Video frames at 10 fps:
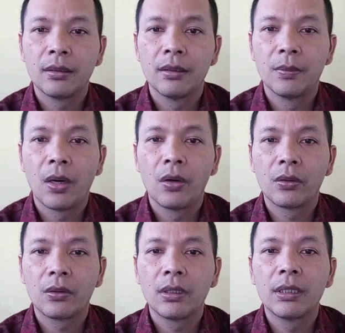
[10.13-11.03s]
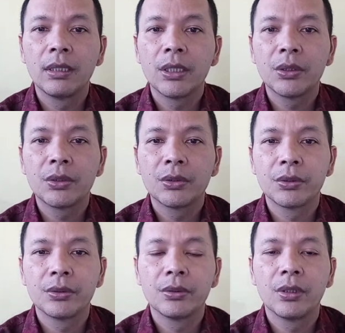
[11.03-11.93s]
about learning to
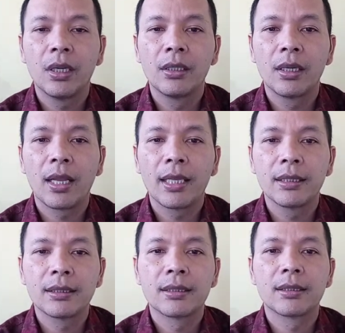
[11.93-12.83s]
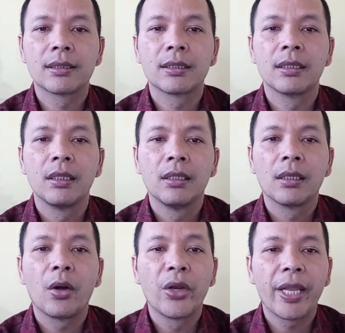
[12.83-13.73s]
analyze
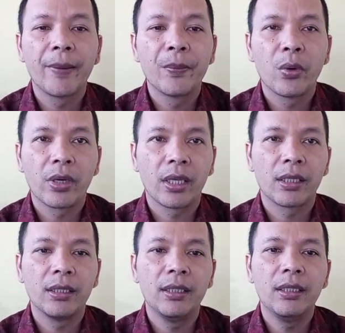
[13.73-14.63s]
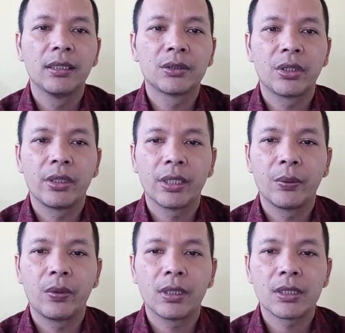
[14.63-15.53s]
contemporary literary
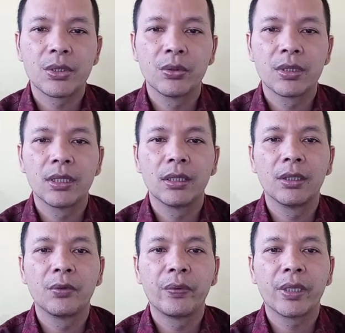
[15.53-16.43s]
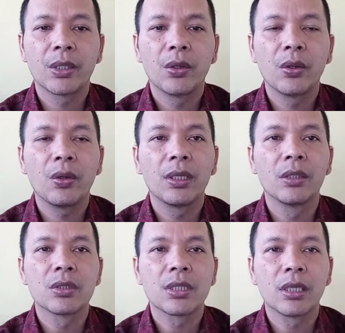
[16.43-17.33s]
works using the Fairclough
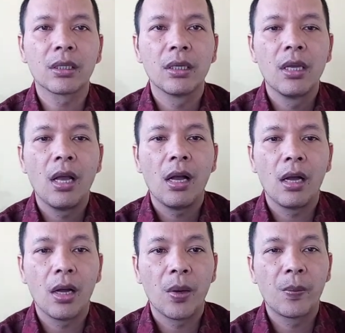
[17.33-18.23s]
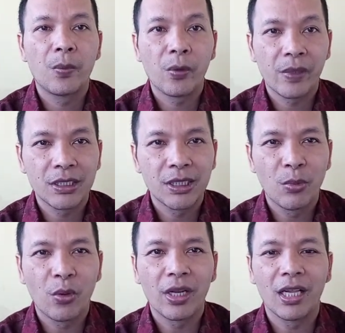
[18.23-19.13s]
linguistic property
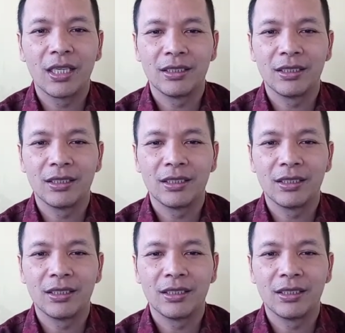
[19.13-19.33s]
model.